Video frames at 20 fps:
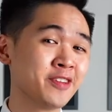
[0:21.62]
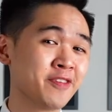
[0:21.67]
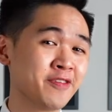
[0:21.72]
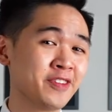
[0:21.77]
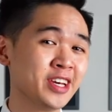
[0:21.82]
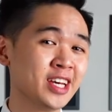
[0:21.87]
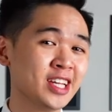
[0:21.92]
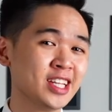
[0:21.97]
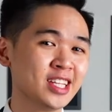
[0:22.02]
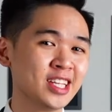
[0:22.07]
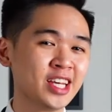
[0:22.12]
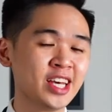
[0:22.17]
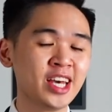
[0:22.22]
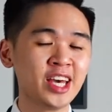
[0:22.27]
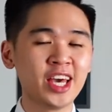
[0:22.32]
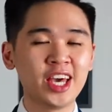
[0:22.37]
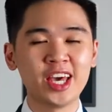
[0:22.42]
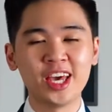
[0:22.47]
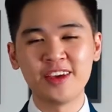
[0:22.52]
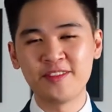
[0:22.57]
the fit.
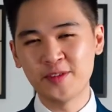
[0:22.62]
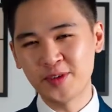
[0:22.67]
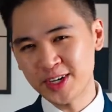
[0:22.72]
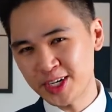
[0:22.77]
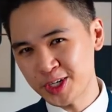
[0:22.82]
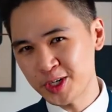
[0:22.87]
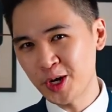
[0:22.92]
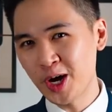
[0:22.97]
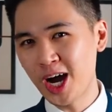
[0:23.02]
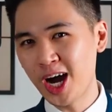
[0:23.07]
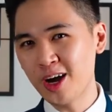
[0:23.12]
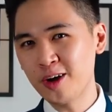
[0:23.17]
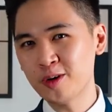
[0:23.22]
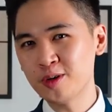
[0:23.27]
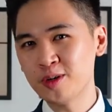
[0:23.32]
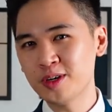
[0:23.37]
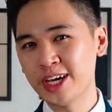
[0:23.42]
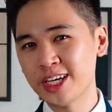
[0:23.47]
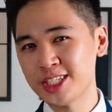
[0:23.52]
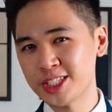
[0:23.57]
If you want to know
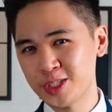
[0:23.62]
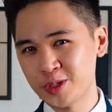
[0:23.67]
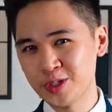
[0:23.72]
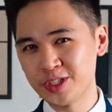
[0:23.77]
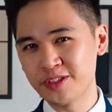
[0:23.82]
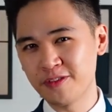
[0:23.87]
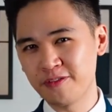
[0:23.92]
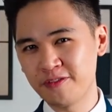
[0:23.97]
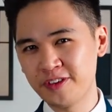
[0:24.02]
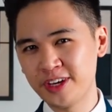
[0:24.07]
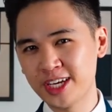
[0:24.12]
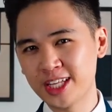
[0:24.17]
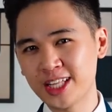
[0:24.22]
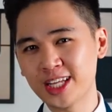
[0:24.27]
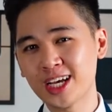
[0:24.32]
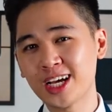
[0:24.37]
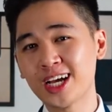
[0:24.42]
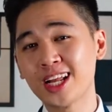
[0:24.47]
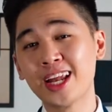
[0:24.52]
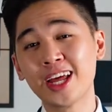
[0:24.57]
how a suit should
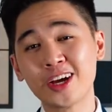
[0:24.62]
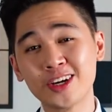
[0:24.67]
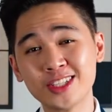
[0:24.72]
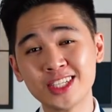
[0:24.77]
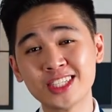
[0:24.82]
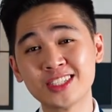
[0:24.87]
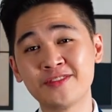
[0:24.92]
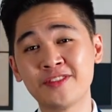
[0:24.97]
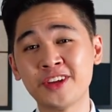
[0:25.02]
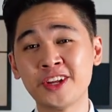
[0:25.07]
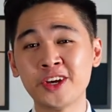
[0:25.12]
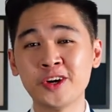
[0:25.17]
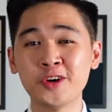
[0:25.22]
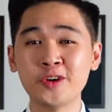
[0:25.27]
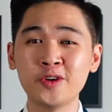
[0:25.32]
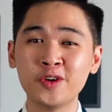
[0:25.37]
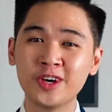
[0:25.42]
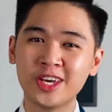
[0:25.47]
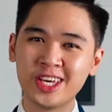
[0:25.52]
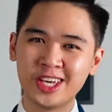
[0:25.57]
fit, click on this
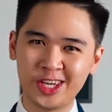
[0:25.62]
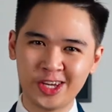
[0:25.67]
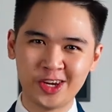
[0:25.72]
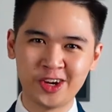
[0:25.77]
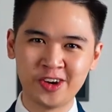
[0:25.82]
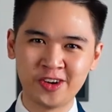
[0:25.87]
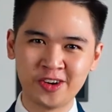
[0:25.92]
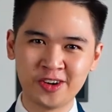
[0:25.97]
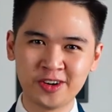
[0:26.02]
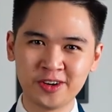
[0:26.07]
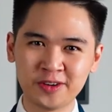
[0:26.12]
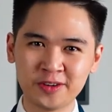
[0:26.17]
video here.